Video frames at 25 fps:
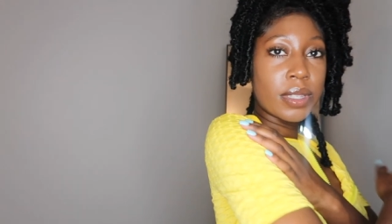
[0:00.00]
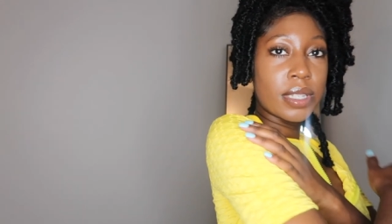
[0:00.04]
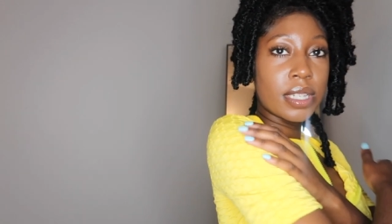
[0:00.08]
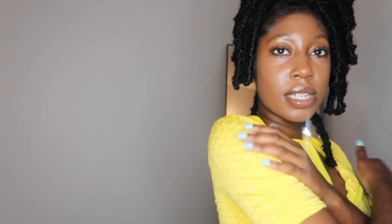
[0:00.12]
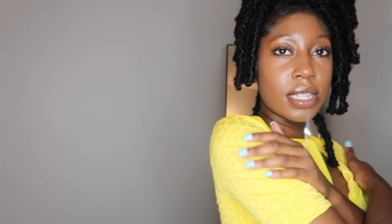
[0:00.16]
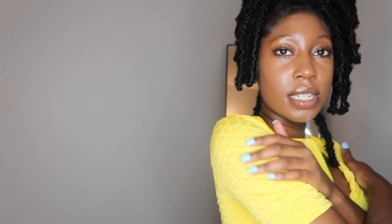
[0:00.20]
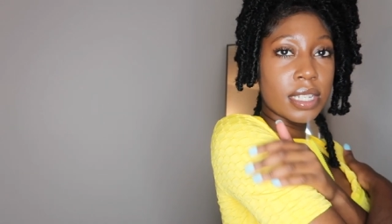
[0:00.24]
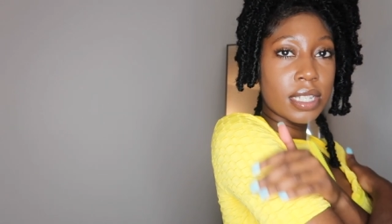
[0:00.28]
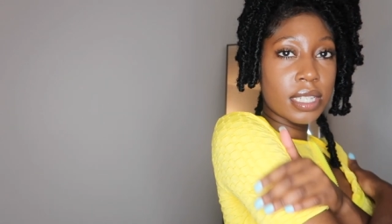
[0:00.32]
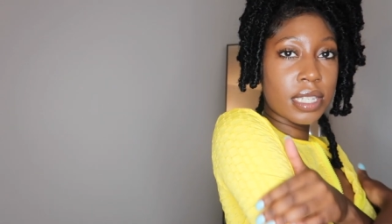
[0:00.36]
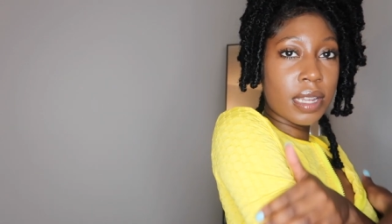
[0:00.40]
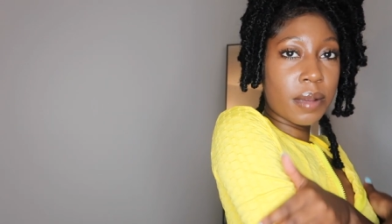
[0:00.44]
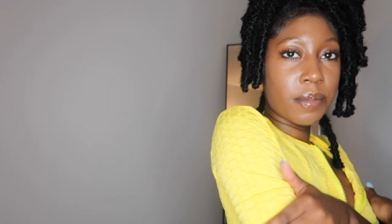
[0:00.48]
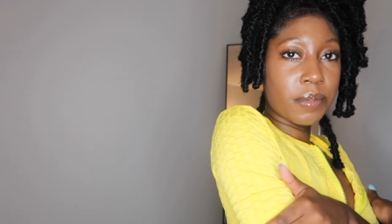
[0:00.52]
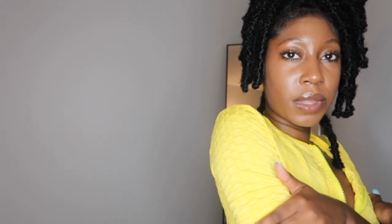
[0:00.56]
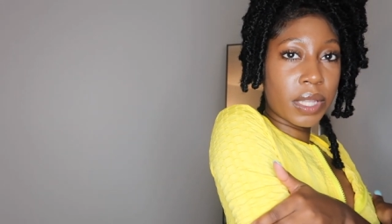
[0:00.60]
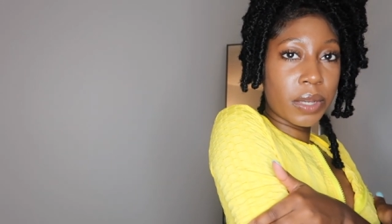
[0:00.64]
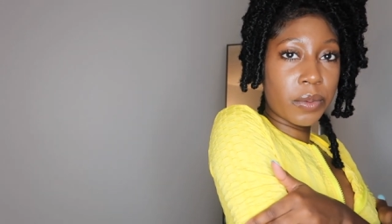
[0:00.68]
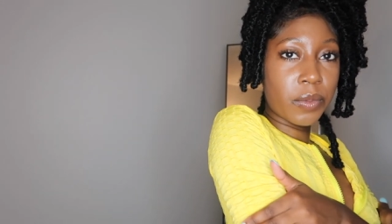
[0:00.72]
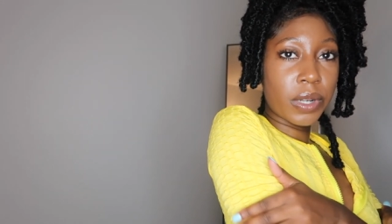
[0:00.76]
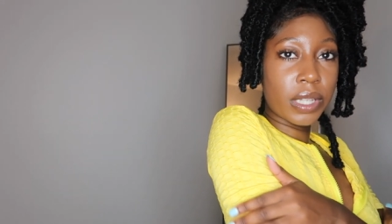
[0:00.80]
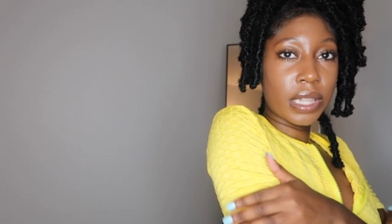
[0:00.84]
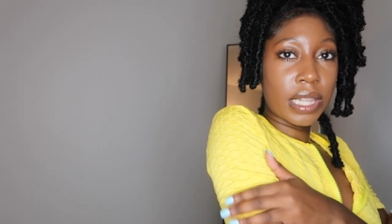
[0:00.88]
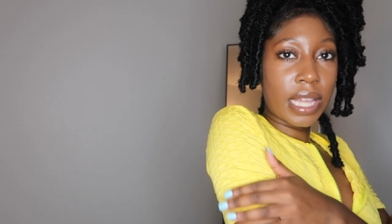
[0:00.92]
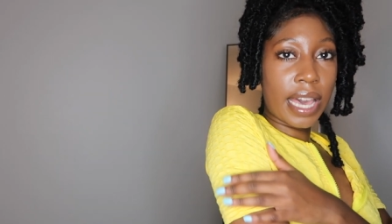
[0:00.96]
This is just
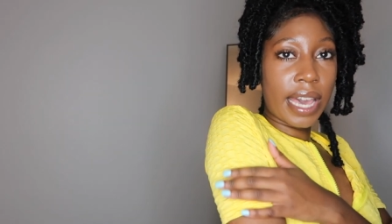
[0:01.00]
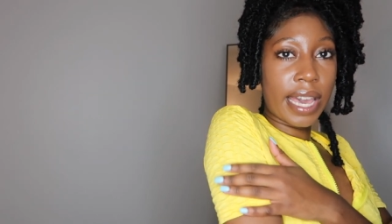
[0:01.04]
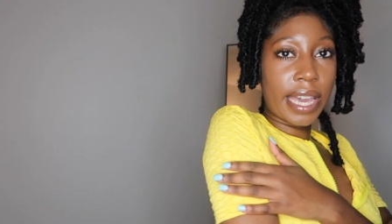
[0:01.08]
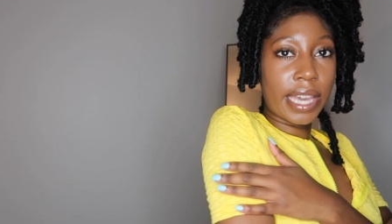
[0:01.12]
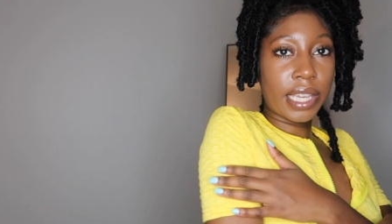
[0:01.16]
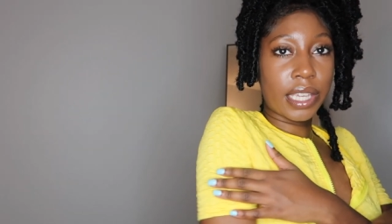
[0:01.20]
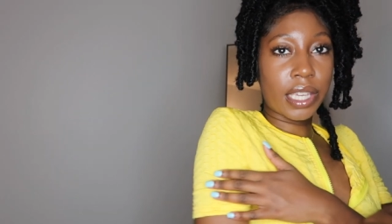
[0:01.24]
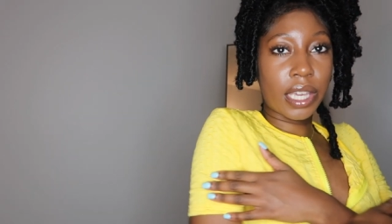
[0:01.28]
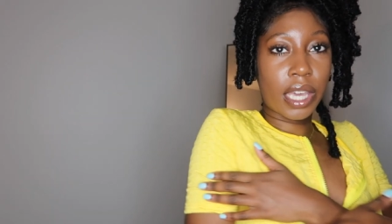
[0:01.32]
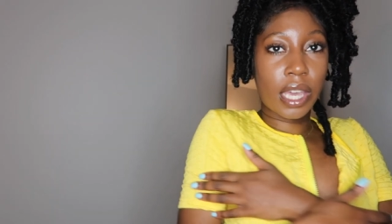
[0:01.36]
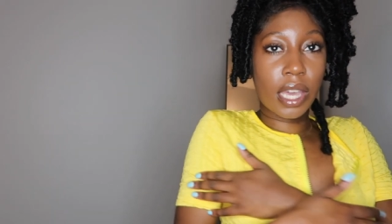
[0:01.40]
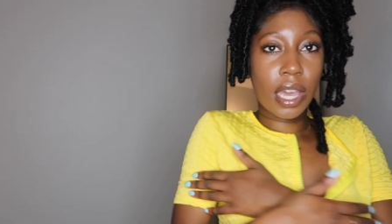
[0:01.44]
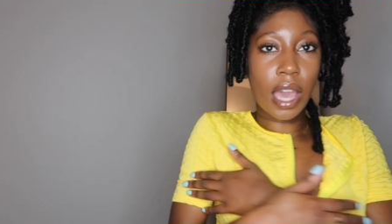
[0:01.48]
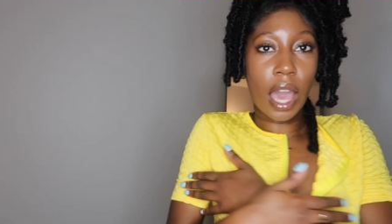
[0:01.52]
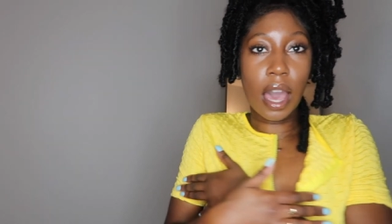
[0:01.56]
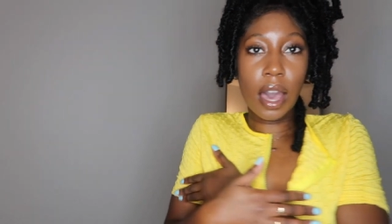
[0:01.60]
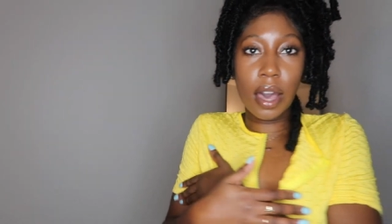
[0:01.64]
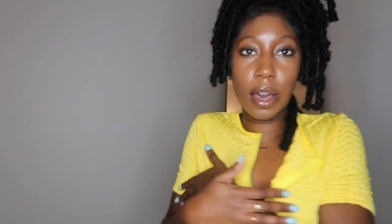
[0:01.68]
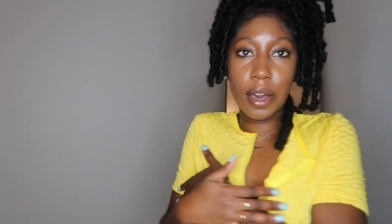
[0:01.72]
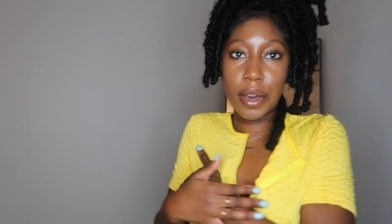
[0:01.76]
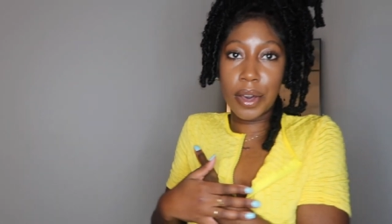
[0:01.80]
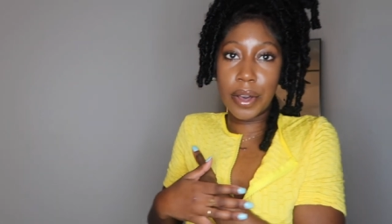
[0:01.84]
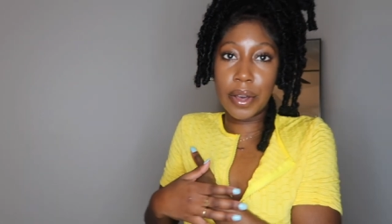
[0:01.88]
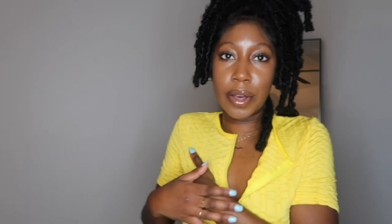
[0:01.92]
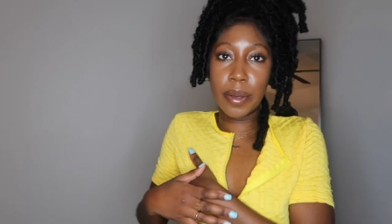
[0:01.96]
something where like
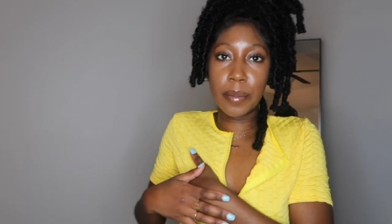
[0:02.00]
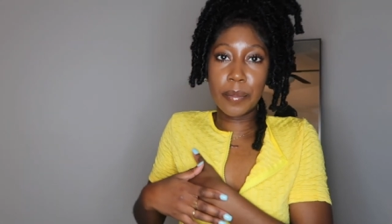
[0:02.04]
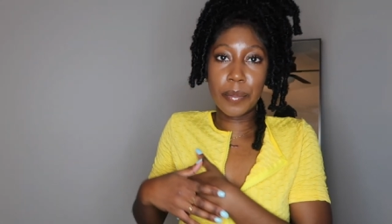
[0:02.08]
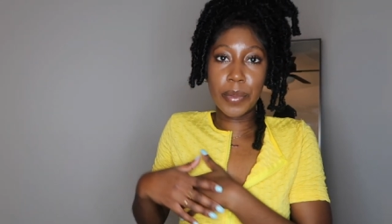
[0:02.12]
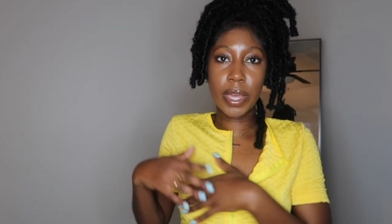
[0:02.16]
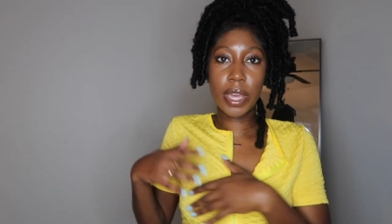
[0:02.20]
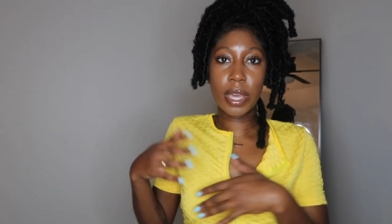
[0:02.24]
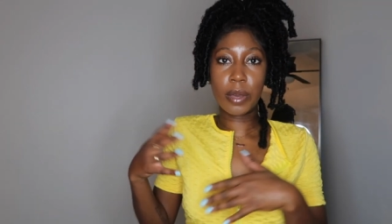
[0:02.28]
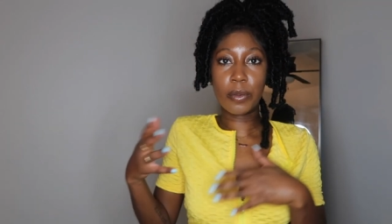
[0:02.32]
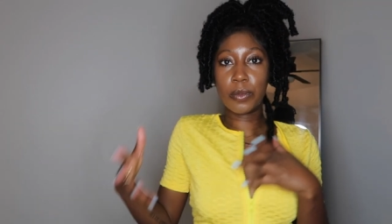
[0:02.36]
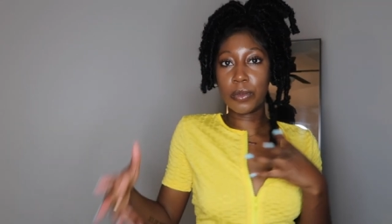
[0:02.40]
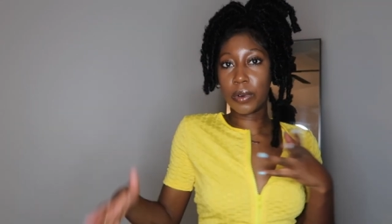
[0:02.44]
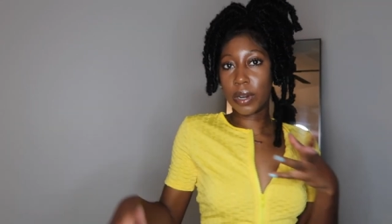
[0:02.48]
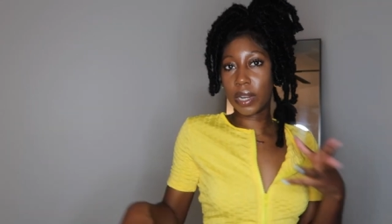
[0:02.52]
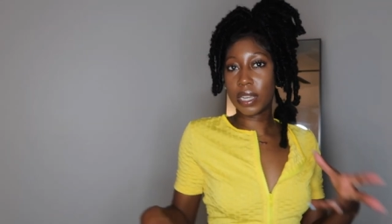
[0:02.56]
it